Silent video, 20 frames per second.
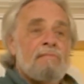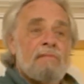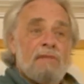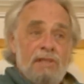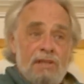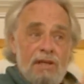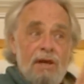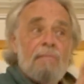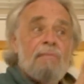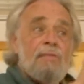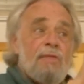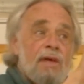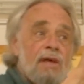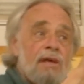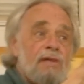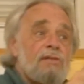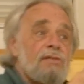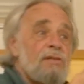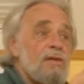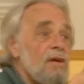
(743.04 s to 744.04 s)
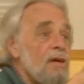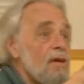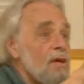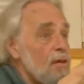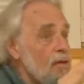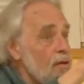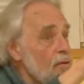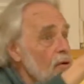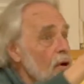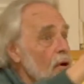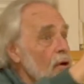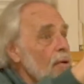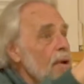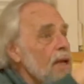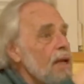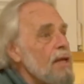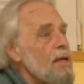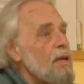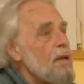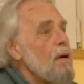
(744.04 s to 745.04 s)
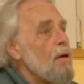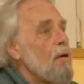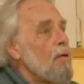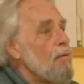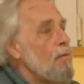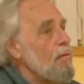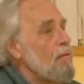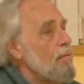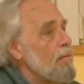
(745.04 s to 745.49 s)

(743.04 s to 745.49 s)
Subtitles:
Some things you already know.